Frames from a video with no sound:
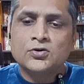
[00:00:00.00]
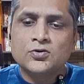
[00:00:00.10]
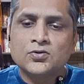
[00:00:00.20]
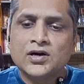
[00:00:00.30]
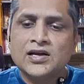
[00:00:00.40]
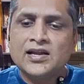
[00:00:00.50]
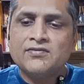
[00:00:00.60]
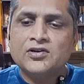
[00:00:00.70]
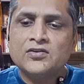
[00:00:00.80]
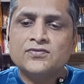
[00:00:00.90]
to a
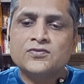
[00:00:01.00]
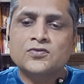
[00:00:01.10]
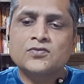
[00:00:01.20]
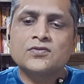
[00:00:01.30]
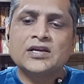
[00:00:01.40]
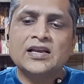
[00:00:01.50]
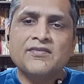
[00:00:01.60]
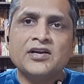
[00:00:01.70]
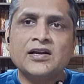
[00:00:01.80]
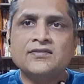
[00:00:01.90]
level of
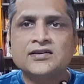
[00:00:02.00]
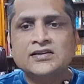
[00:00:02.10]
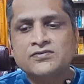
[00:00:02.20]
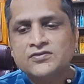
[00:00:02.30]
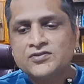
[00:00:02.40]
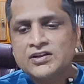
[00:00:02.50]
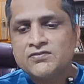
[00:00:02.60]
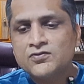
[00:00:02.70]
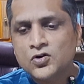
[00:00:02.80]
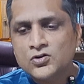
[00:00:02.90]

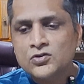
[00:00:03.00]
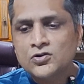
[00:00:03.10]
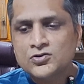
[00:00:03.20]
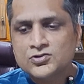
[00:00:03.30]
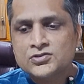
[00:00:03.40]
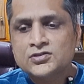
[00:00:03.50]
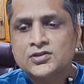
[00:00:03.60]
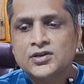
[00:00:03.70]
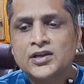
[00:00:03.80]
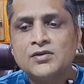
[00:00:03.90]
1154 crores
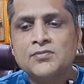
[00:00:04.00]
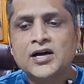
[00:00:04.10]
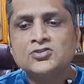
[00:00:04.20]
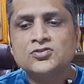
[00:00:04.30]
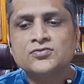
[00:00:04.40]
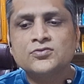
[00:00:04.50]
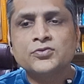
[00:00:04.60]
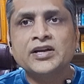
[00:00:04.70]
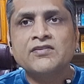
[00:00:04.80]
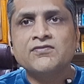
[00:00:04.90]
in March of
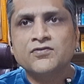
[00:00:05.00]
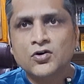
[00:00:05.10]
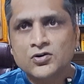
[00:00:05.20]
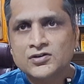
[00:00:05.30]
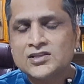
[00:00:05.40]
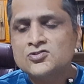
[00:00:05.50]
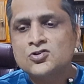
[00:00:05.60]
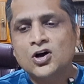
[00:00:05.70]
24. That's